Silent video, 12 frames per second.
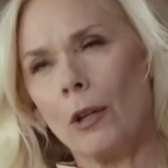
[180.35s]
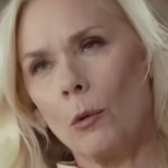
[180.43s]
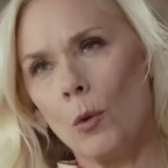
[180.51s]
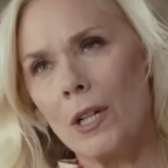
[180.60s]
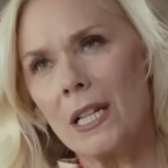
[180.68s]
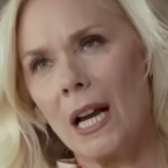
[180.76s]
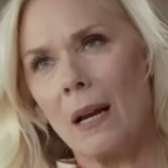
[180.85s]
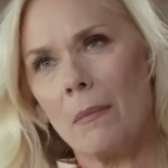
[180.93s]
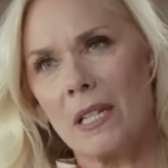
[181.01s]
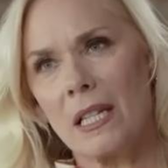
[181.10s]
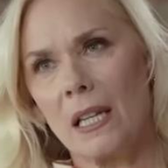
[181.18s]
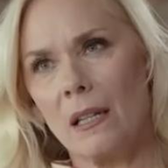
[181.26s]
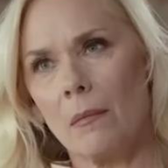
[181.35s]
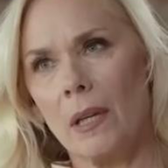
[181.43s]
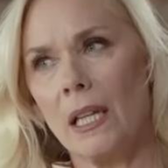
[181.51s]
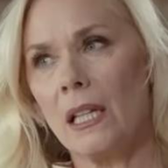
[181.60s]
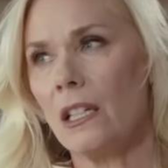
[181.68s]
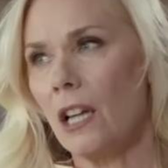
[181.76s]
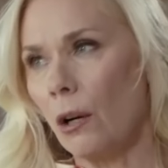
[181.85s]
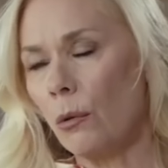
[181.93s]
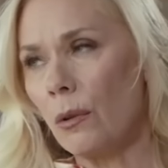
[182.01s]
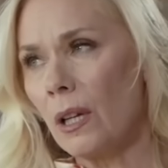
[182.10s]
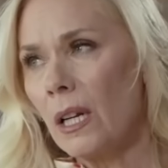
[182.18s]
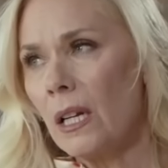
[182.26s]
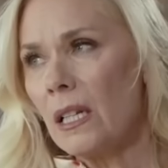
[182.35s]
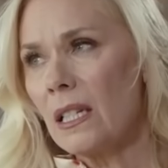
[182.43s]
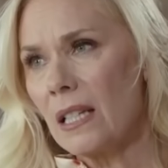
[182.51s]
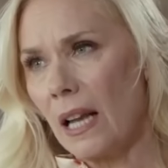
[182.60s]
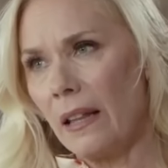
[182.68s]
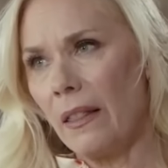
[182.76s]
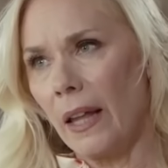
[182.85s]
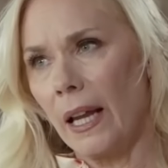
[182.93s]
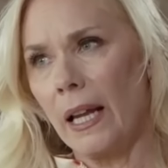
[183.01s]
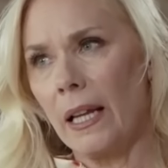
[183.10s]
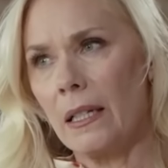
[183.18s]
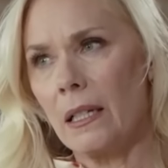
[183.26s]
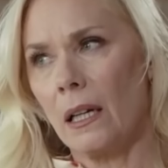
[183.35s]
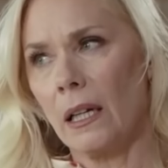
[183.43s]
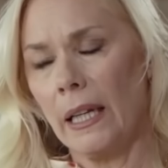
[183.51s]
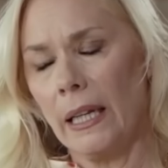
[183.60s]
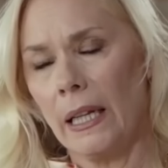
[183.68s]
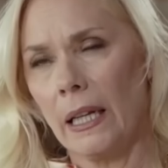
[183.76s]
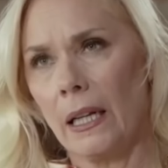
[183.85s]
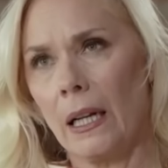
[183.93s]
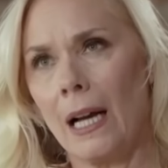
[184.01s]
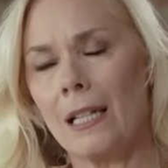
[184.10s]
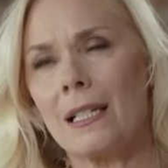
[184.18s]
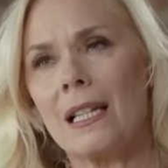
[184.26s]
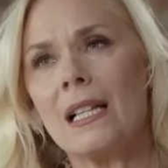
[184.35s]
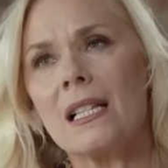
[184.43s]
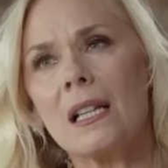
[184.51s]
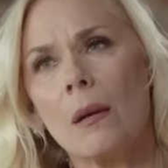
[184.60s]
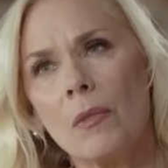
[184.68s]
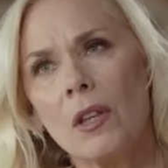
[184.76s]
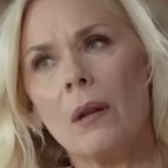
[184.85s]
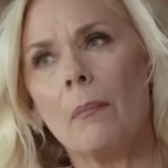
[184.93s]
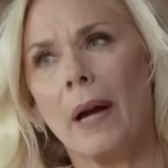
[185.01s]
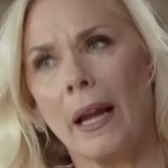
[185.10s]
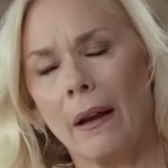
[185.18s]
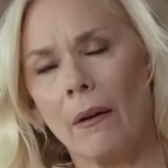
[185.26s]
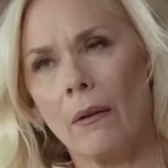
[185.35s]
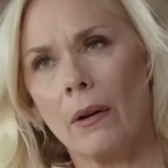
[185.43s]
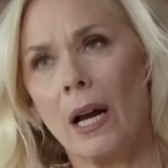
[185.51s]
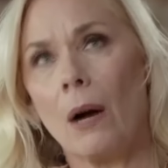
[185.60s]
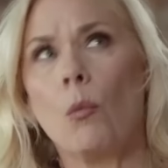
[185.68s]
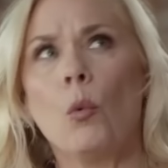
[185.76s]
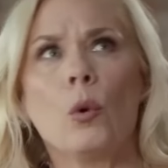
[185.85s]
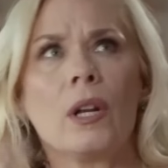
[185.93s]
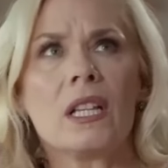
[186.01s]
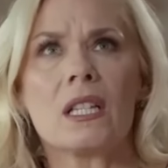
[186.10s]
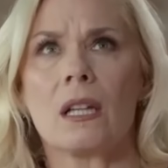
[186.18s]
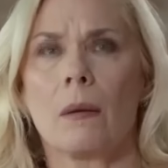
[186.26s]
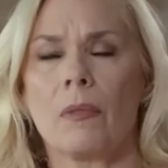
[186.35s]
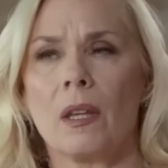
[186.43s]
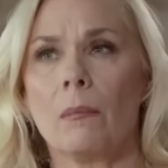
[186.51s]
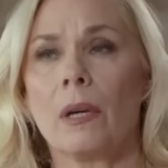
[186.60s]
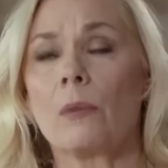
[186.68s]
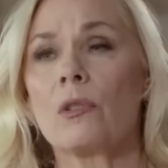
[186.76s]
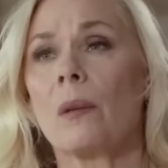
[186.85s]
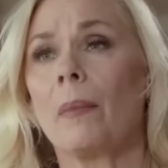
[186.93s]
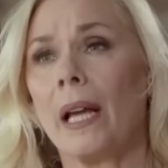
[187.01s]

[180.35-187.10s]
only one time has said to me, don't say that again. I said something about I wanted something, but it was a